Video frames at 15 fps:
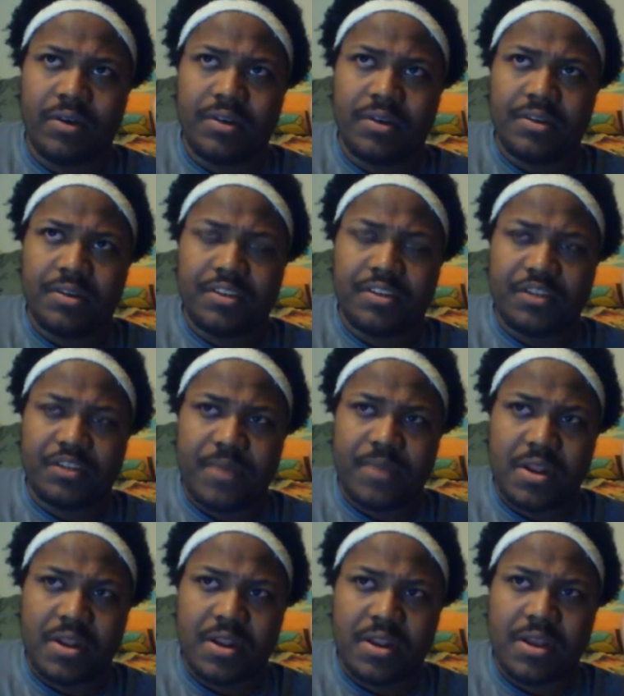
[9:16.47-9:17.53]

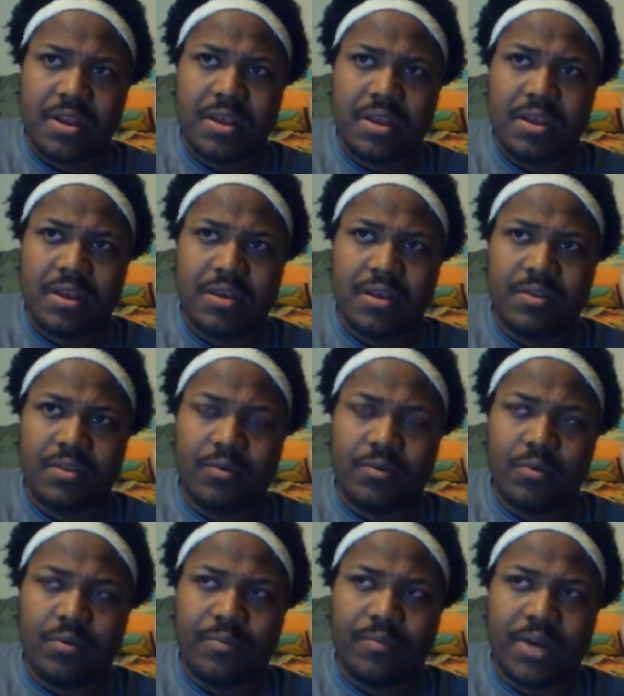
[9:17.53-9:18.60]
suspended
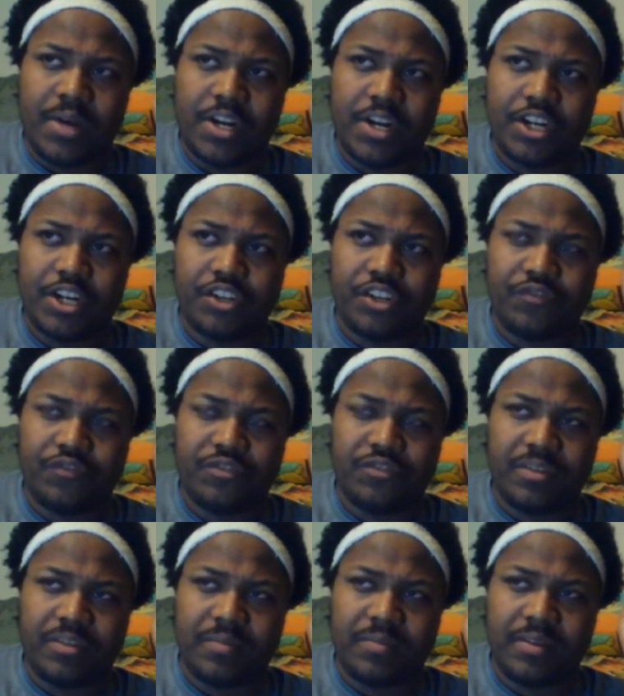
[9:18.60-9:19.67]
or punished for
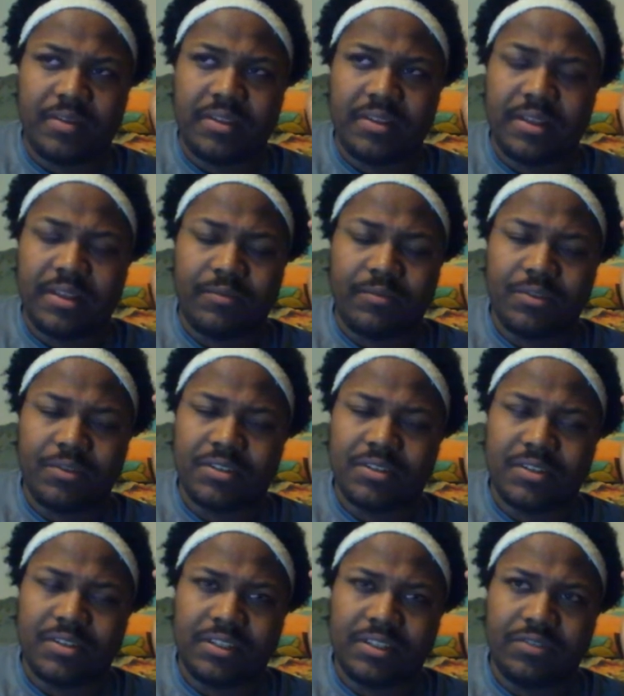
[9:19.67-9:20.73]
something that was
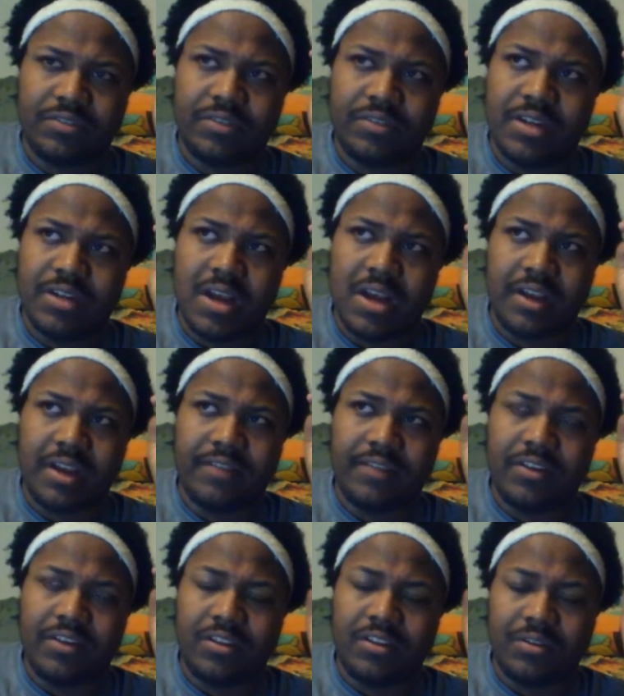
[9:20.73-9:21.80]
clearly not even
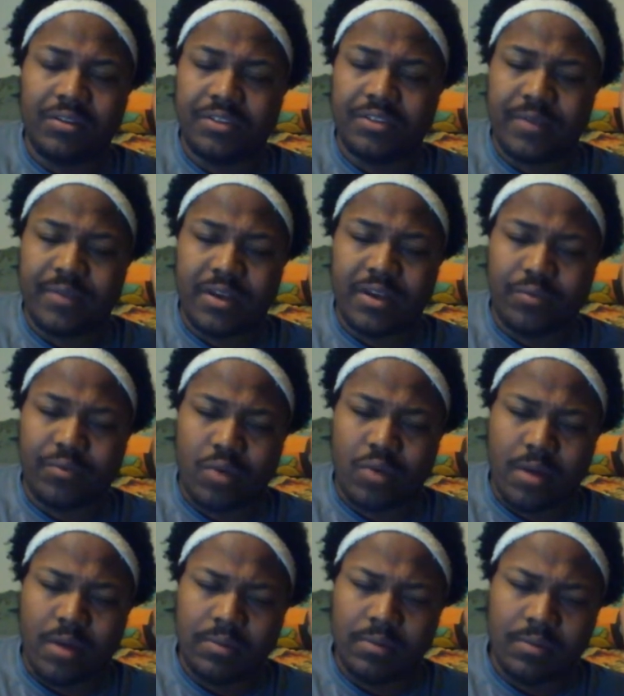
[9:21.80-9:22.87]
close to being a
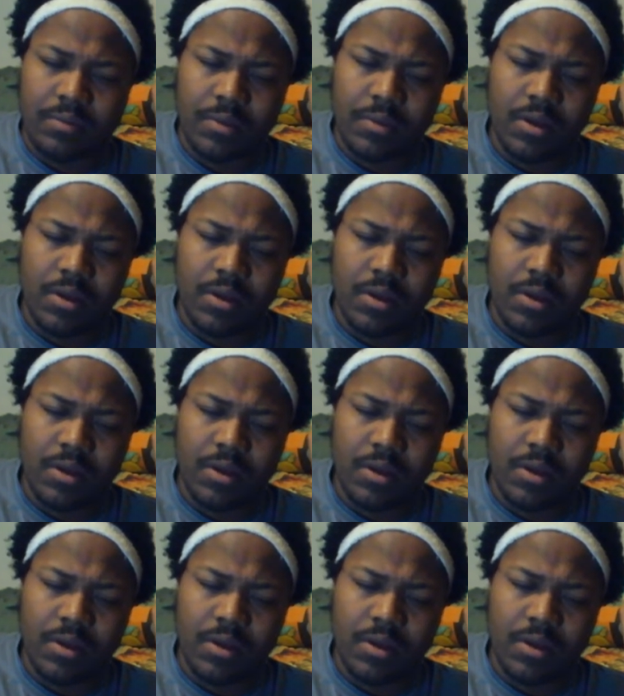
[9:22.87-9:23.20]
problem,